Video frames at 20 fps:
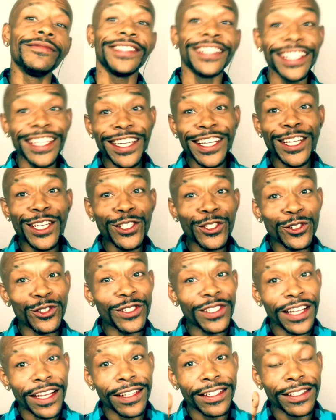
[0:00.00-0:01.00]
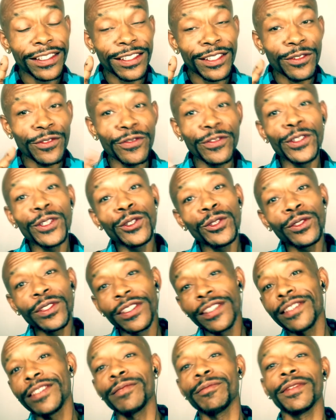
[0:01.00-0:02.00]
These are just the few
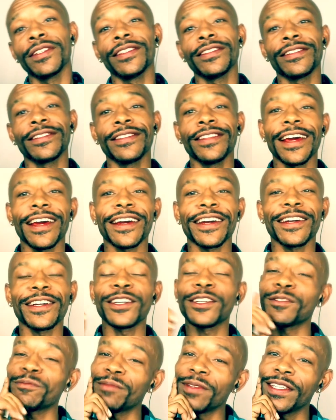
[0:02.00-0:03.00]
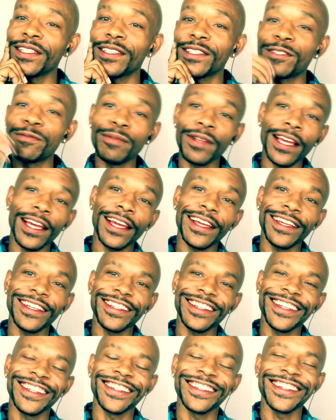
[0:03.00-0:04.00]
sentiments that could be displayed
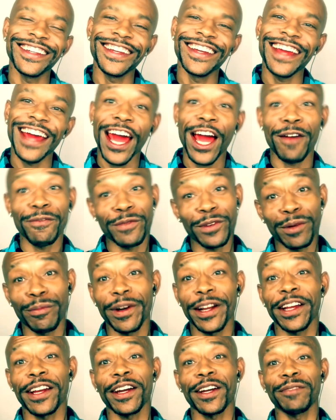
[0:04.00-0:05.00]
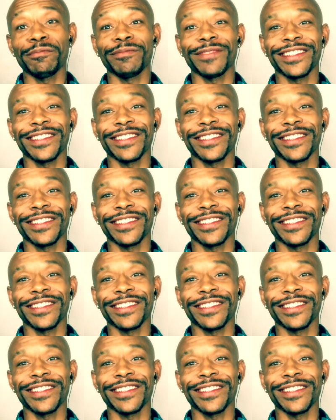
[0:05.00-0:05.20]
after a breakup.